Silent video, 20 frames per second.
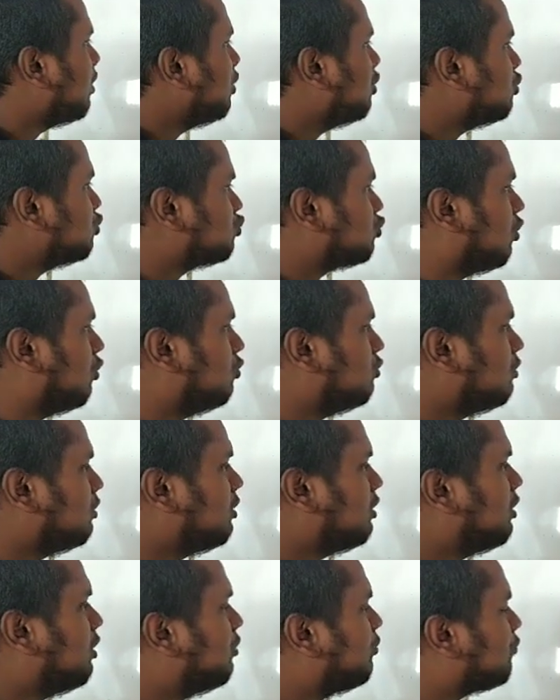So,
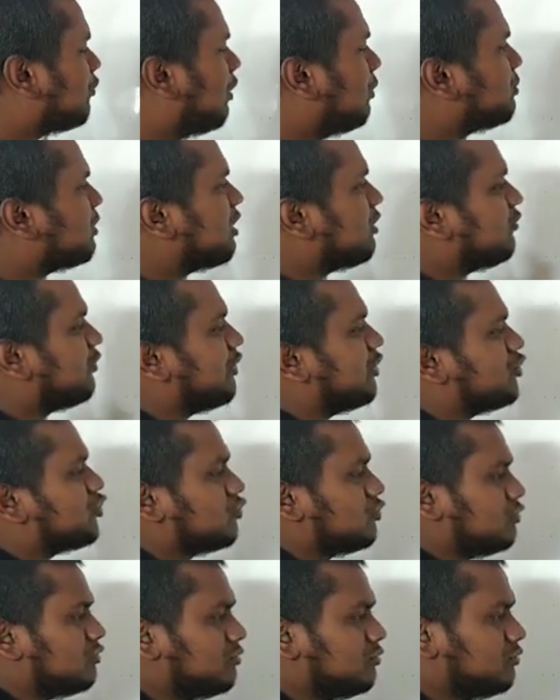from the
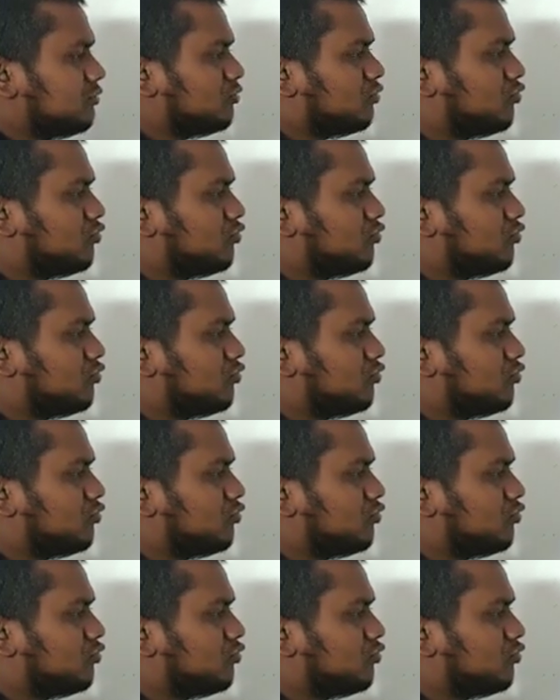definition,